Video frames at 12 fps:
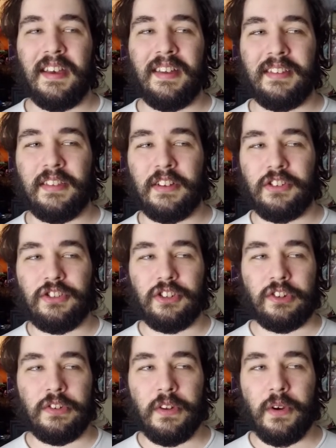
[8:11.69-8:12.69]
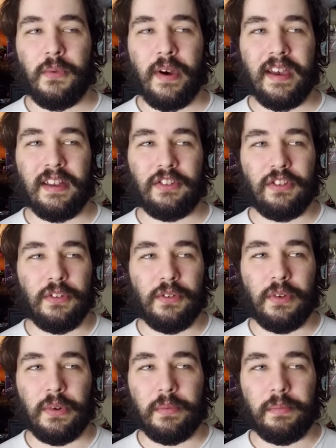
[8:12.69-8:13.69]
There's just no way
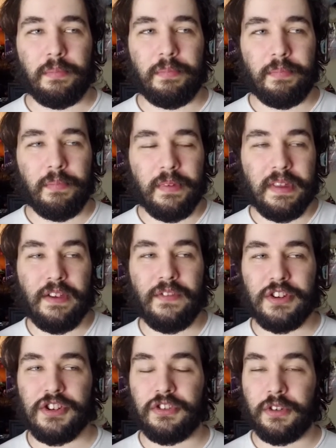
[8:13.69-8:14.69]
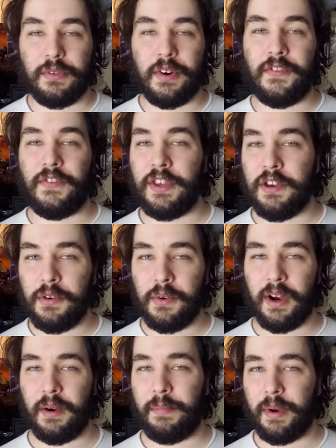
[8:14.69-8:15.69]
to even just to review
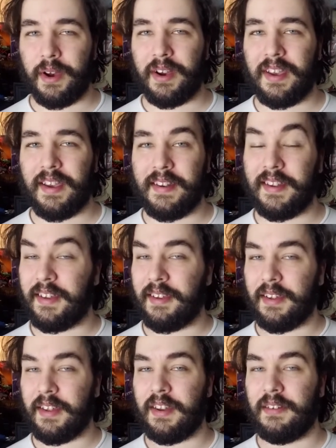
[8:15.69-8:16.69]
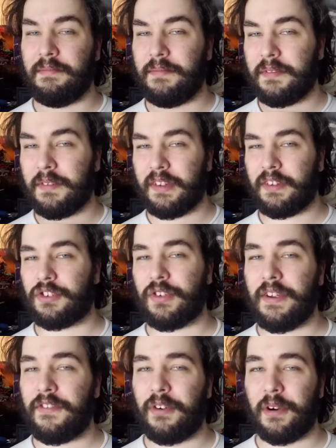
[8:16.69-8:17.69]
a book in a
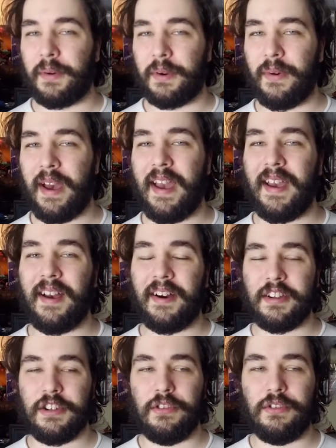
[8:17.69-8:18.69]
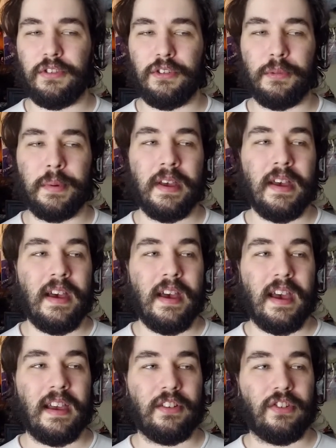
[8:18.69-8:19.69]
straightforward way on YouTube.
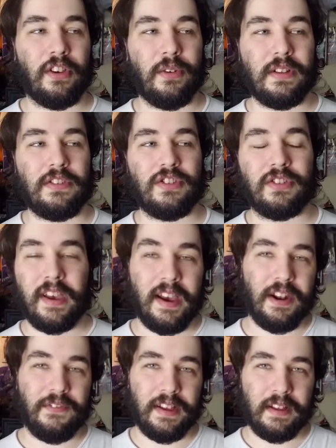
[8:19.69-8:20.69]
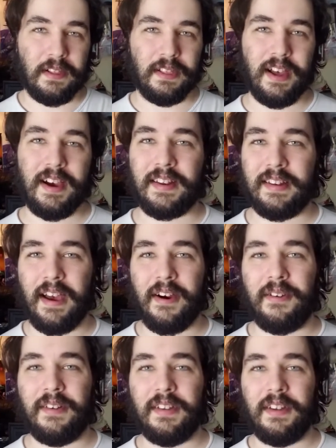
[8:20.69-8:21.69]
And so it's just kind of like locked
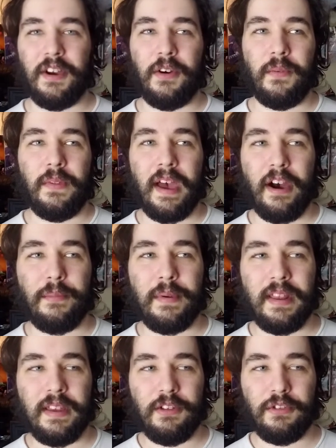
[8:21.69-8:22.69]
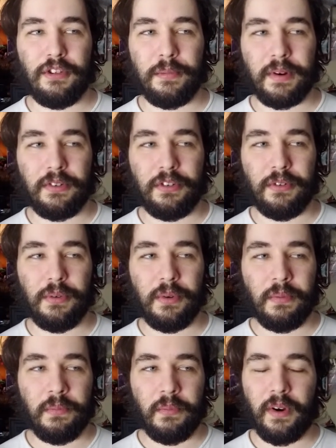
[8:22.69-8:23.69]
out, you know? How many YouTubers who
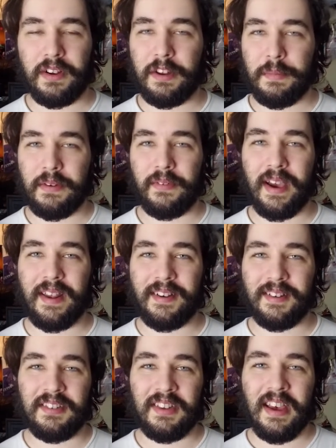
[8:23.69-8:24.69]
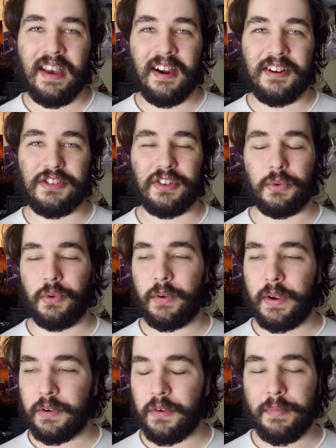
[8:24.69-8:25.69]
want to be writers are just like, what do
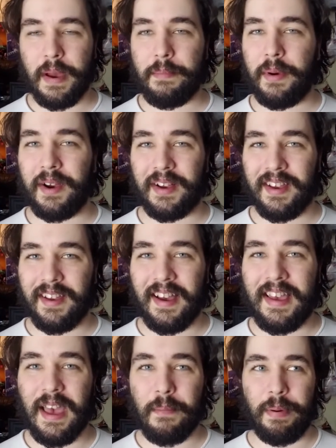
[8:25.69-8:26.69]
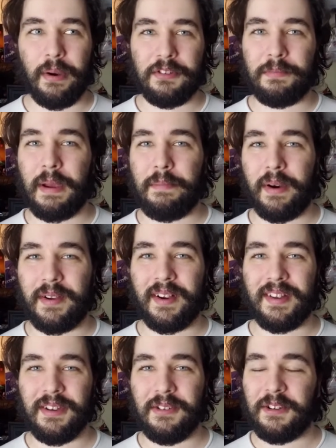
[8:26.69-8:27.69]
I do with my book? I can't post my book
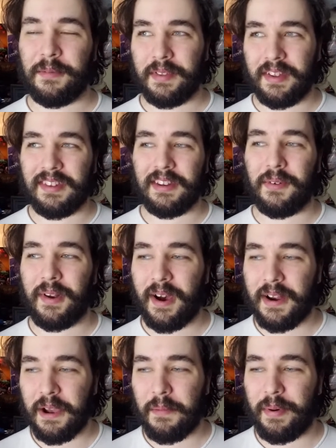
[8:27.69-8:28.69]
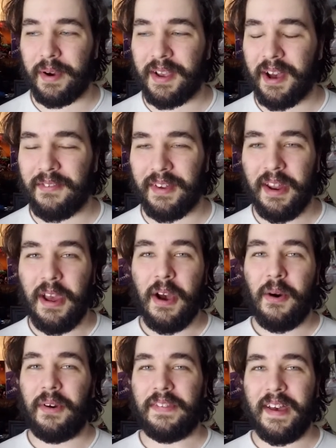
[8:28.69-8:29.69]
on YouTube unless I do an audiobook of it.
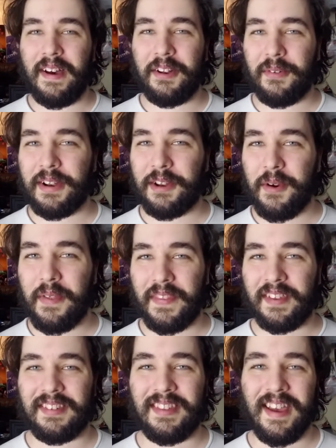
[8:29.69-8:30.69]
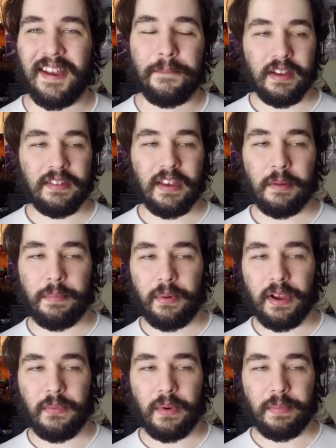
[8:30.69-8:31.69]
What the hell do I do with this thing? It's at a
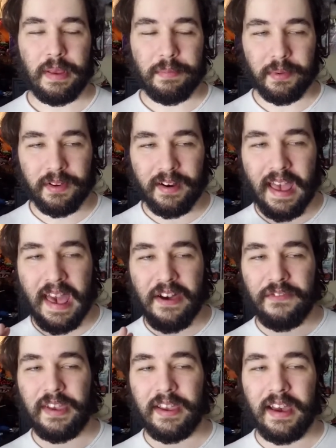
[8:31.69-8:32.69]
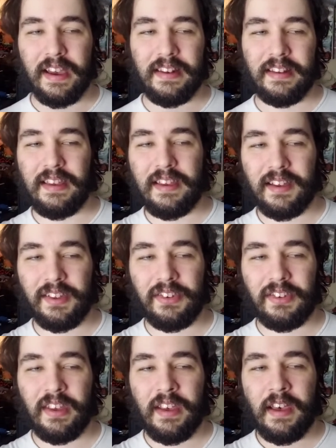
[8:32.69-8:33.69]
point where people are having
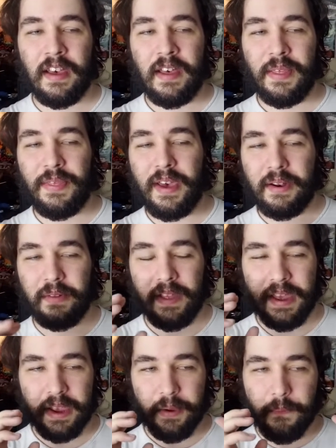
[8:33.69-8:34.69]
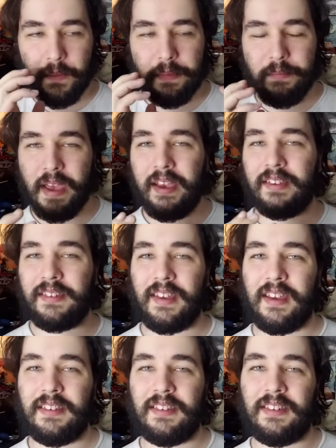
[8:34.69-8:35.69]
ideas that like would make
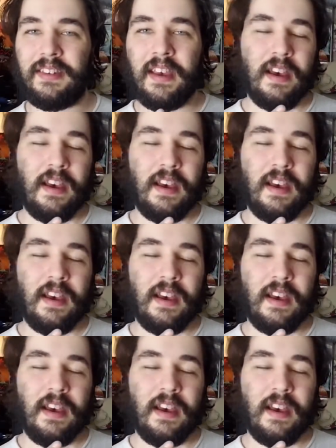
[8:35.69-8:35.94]
sense